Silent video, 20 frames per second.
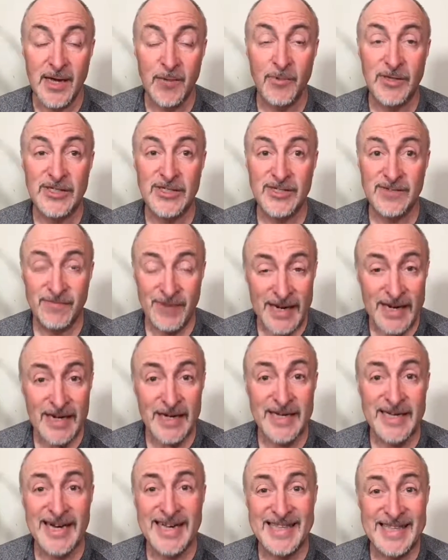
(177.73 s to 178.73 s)
which
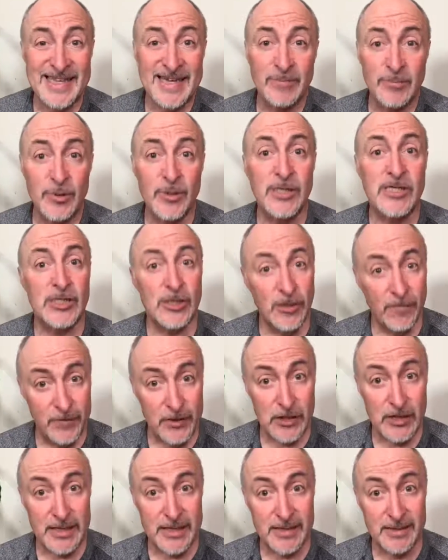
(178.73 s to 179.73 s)
frankly I think I'm doing
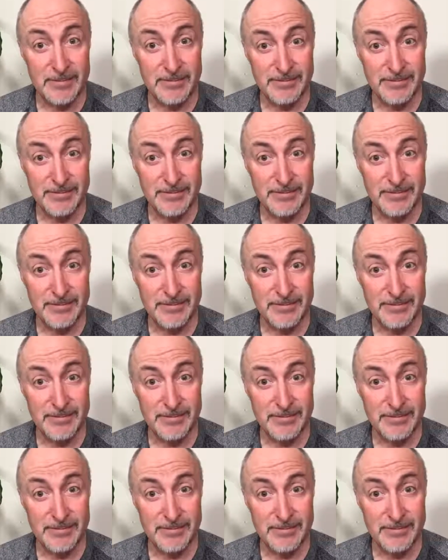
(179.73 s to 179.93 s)
selfishly.